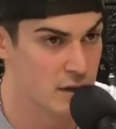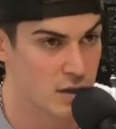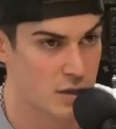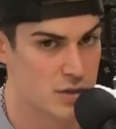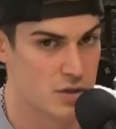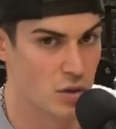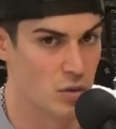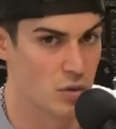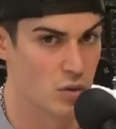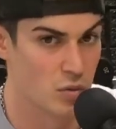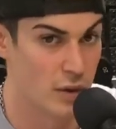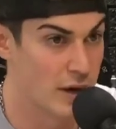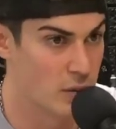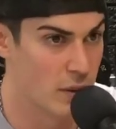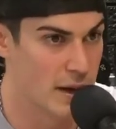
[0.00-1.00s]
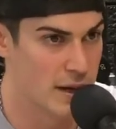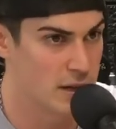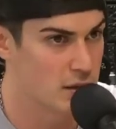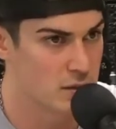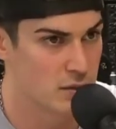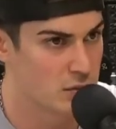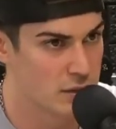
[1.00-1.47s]
So right away...
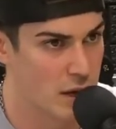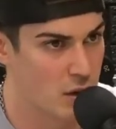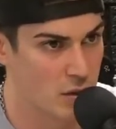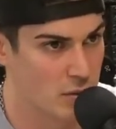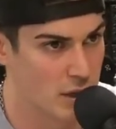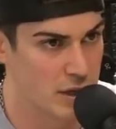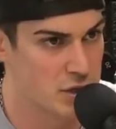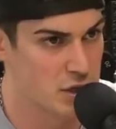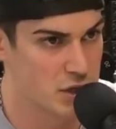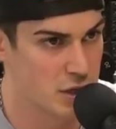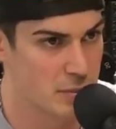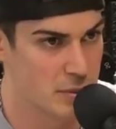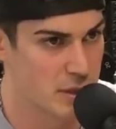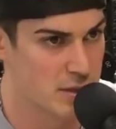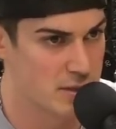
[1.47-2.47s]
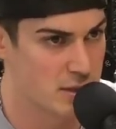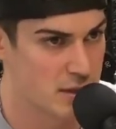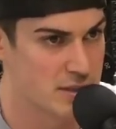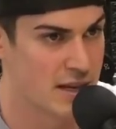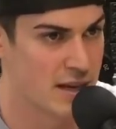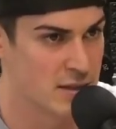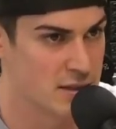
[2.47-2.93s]
now our relationship is
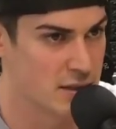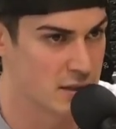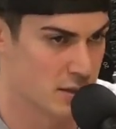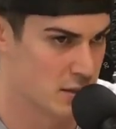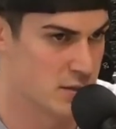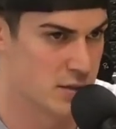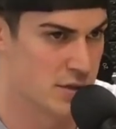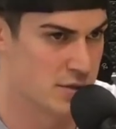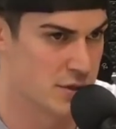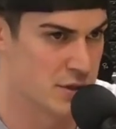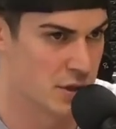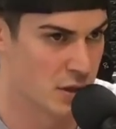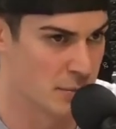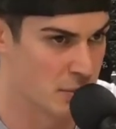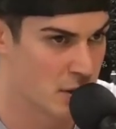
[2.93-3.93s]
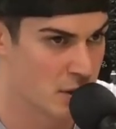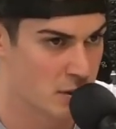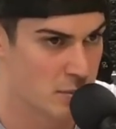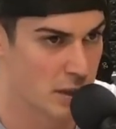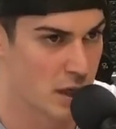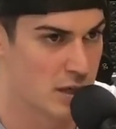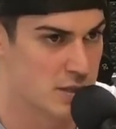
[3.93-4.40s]
tainted, to use a term,
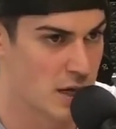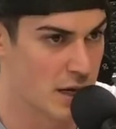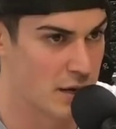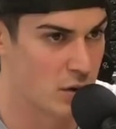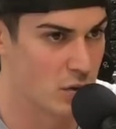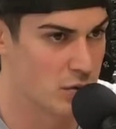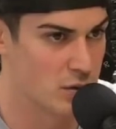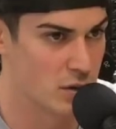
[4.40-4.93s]
because I don't